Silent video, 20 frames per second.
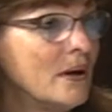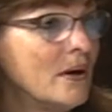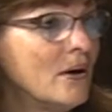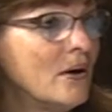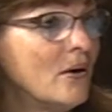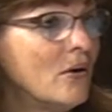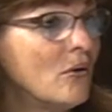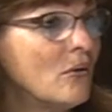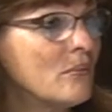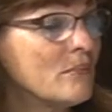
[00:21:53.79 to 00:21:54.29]

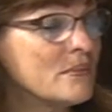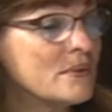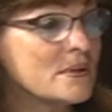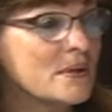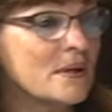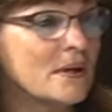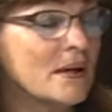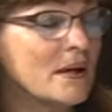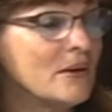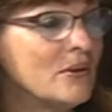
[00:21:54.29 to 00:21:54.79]
homes that
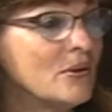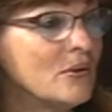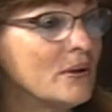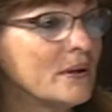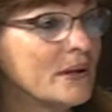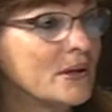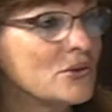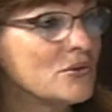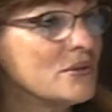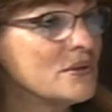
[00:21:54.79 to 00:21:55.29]
had no
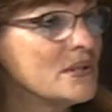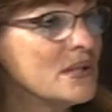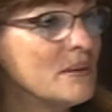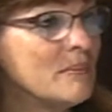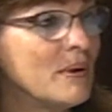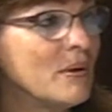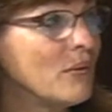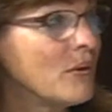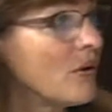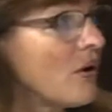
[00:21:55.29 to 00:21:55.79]
electricity, but
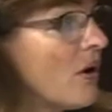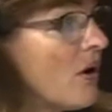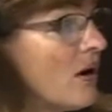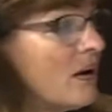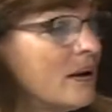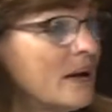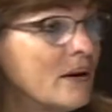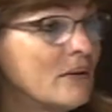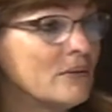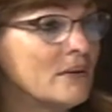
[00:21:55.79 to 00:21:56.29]
we were all
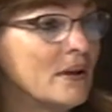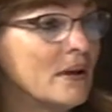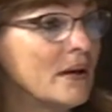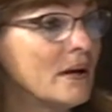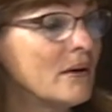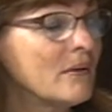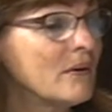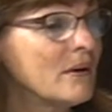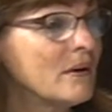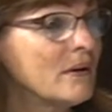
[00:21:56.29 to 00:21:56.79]
out
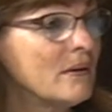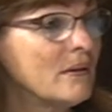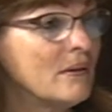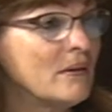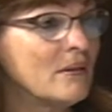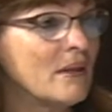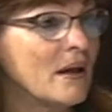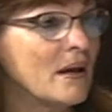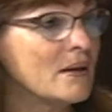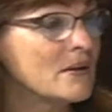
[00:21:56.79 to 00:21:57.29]
there, and
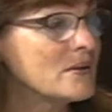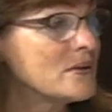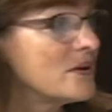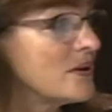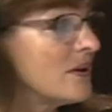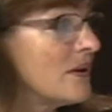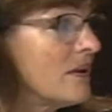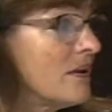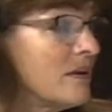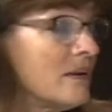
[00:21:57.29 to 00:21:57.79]
thanks to
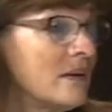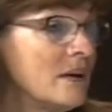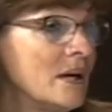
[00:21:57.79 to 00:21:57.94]
the